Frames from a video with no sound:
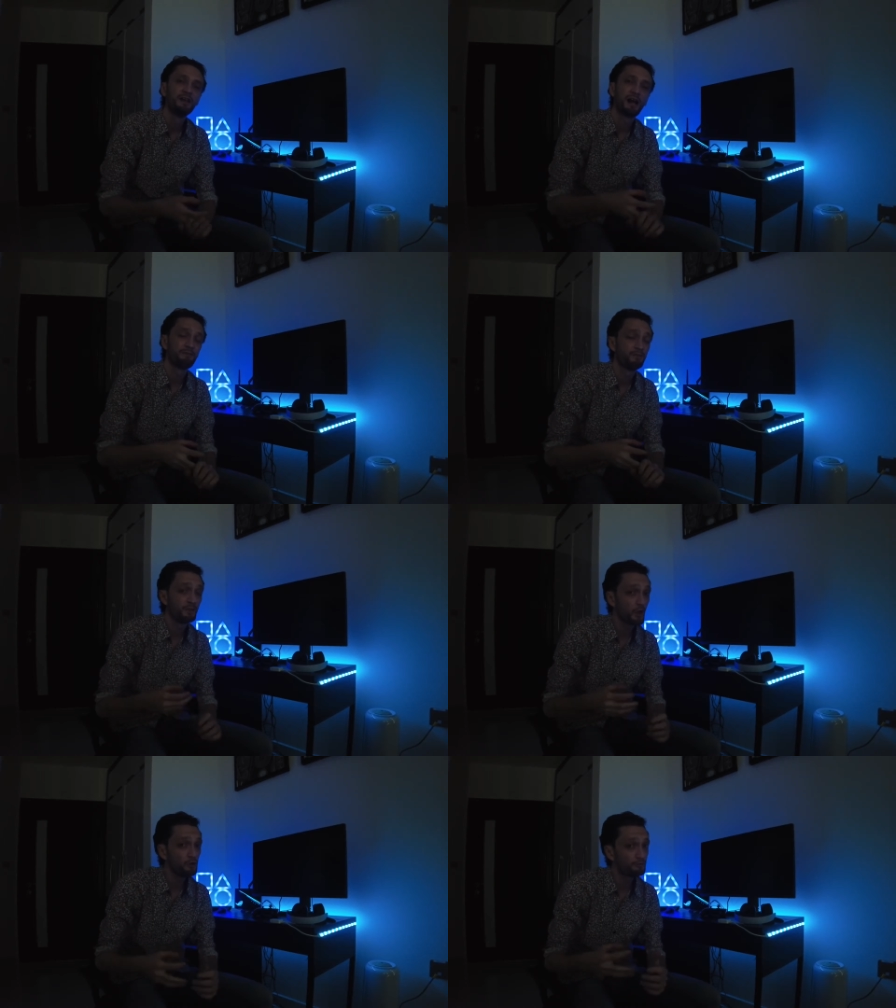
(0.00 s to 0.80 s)
have
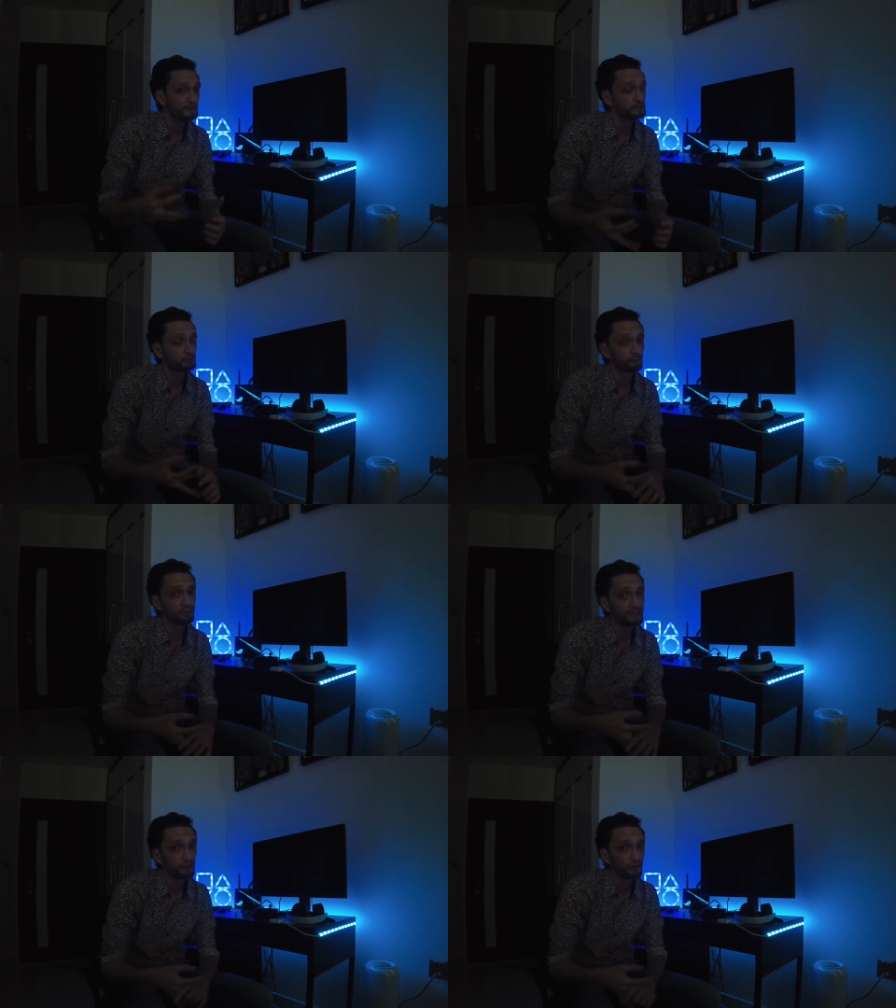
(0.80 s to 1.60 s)
no visual
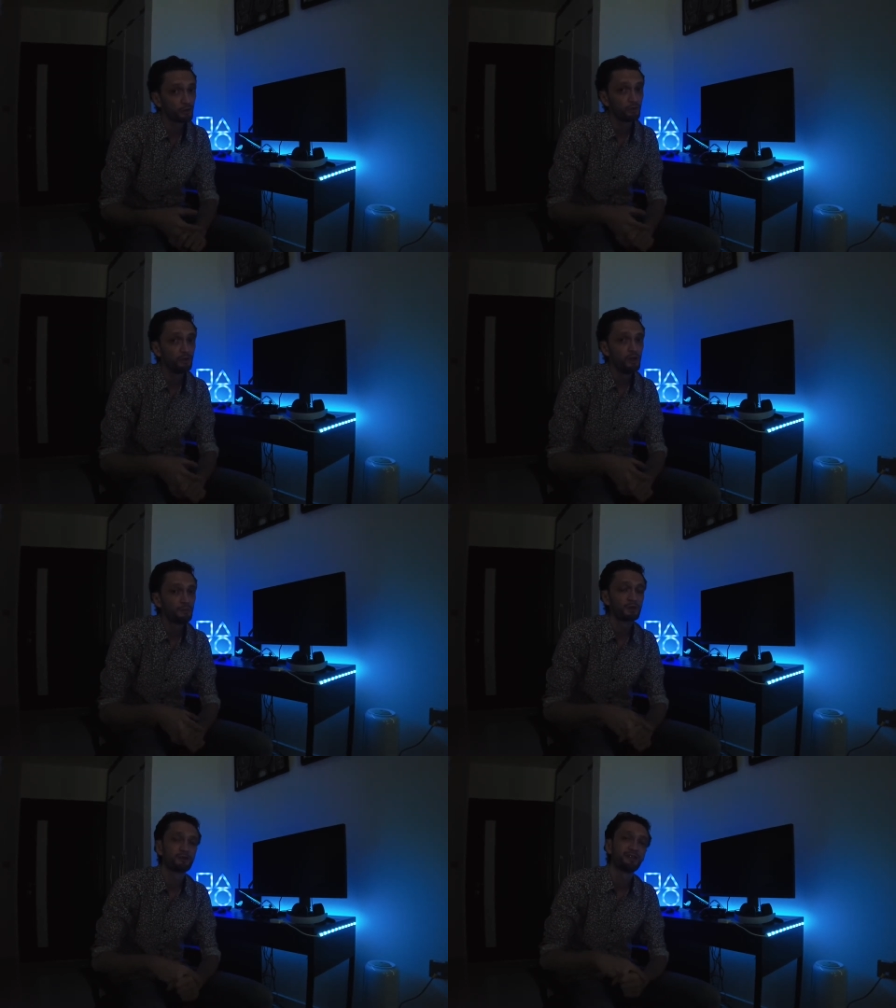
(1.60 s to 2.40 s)
recoil
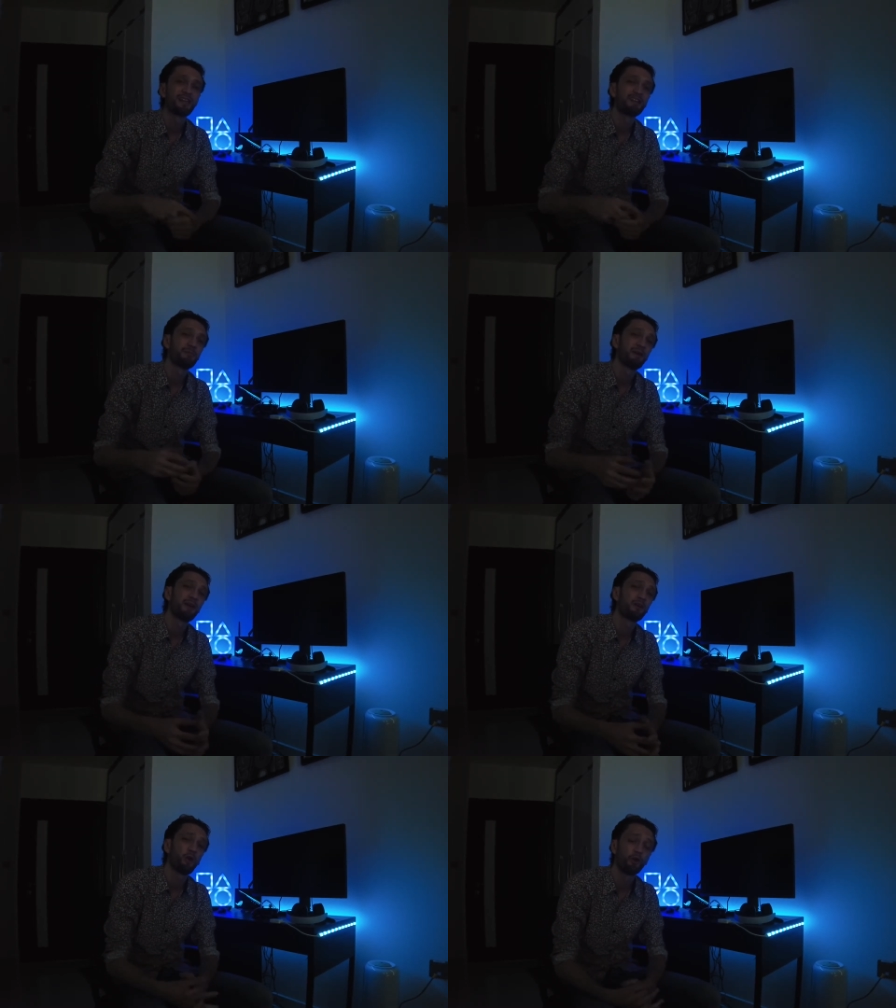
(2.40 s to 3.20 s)
because they get to play
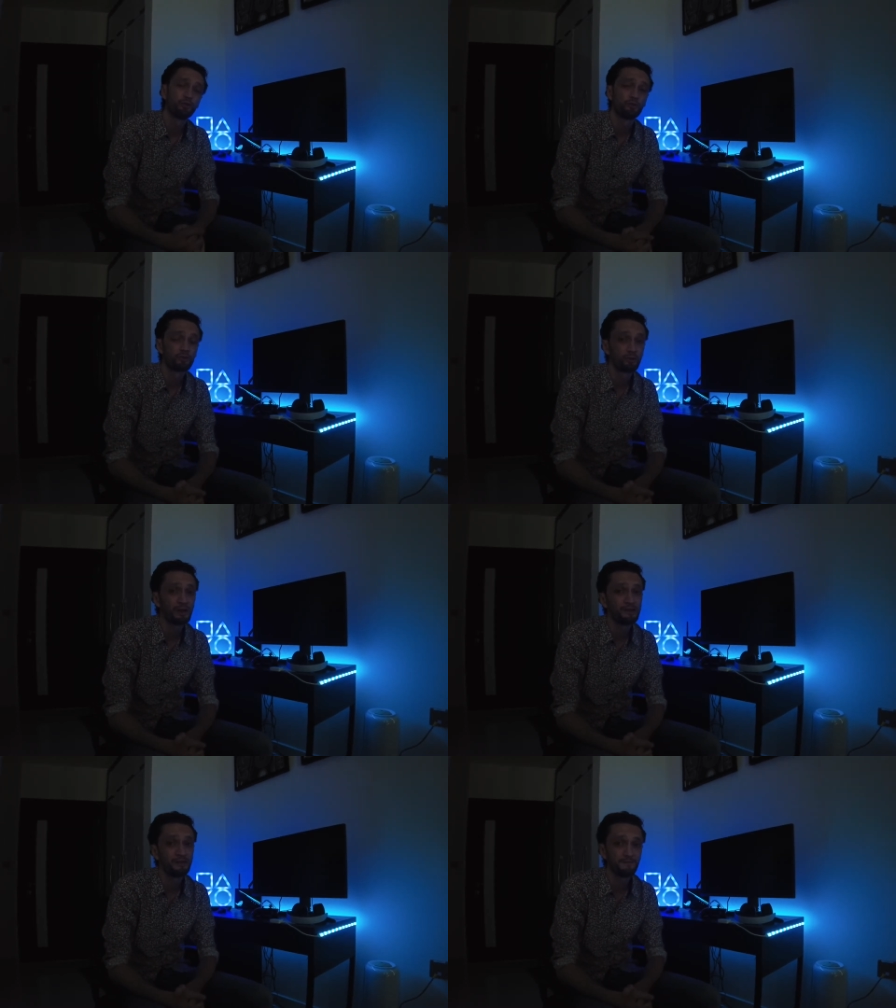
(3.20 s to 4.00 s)
on
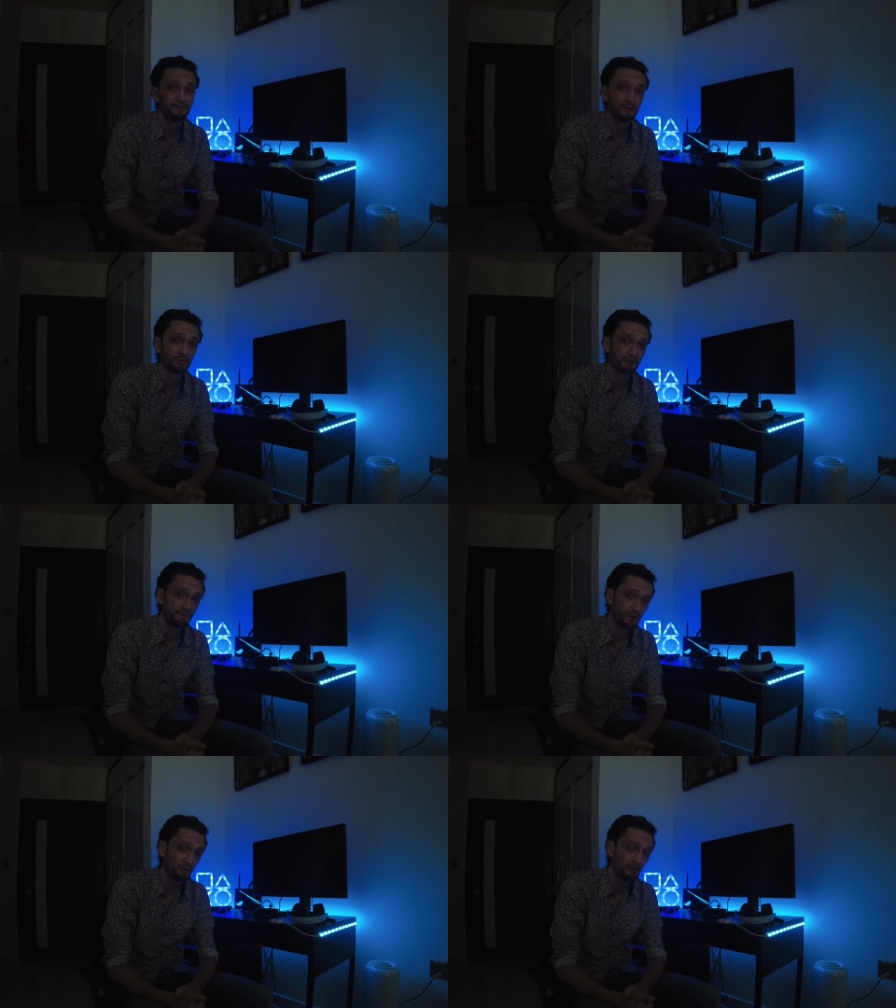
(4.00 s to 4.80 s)
120 field of view.